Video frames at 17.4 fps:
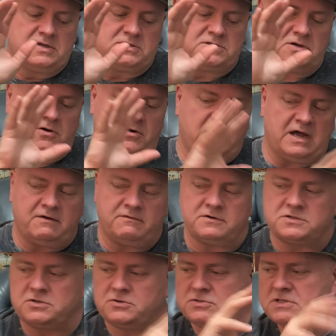So
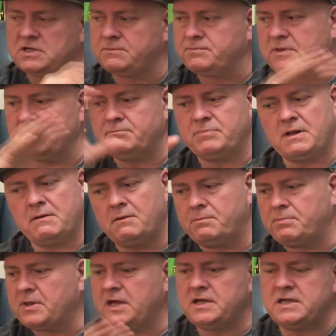Halvor shows up, then blah, blah, blah.